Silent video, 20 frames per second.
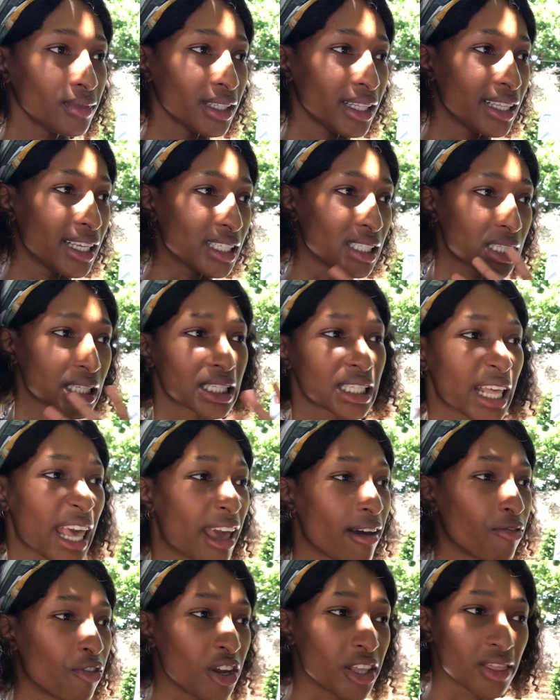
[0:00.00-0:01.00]
there's just
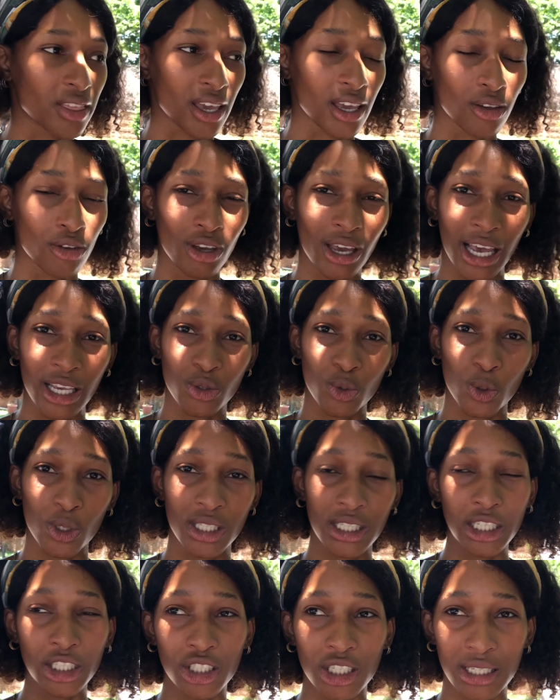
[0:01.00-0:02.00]
everything you guys will
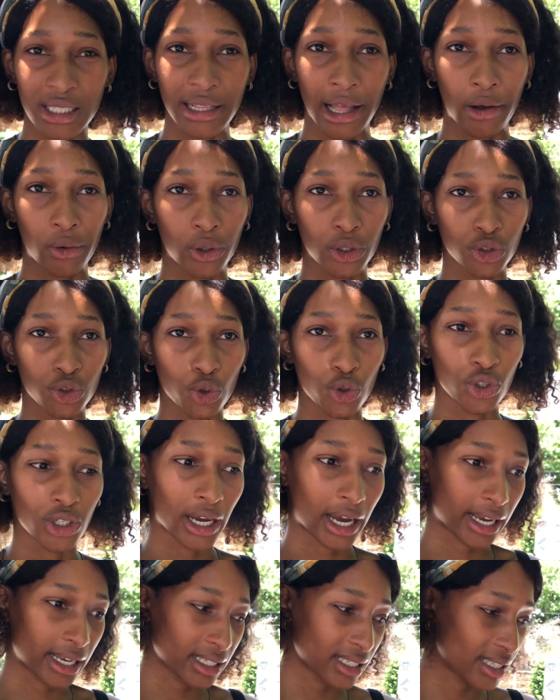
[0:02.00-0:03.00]
see just now i'll show you
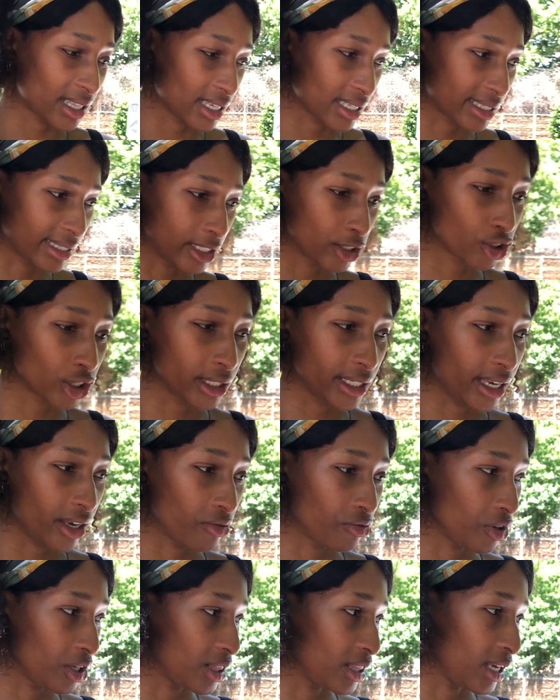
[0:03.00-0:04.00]
guys there's literally
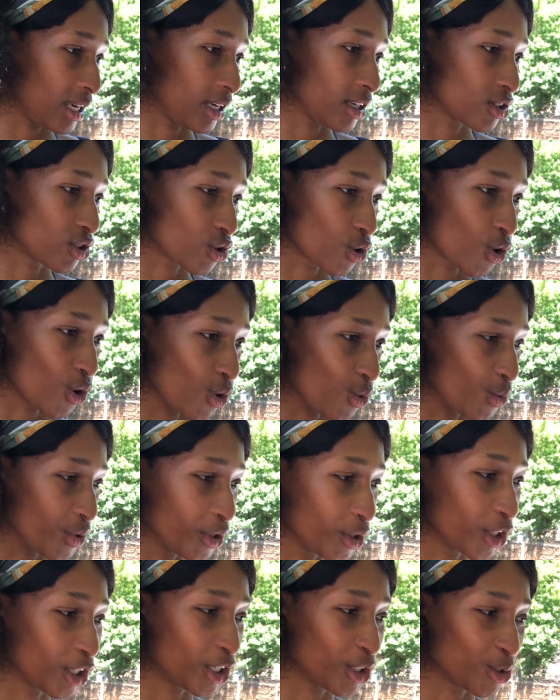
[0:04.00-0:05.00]
everything so we're
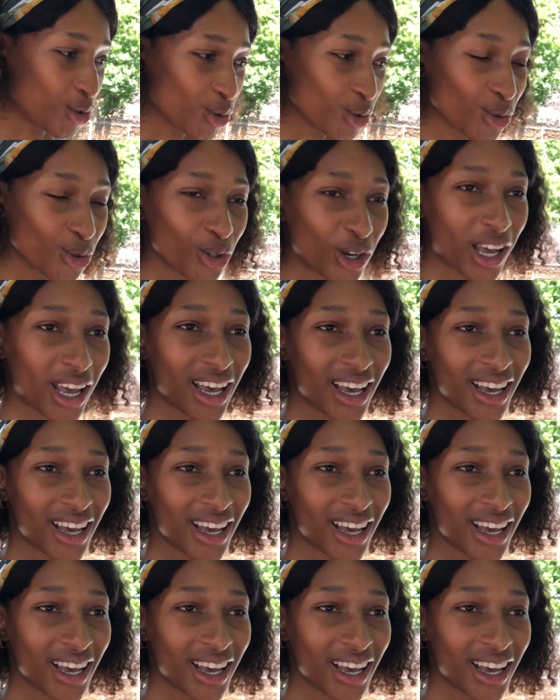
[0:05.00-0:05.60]
gonna do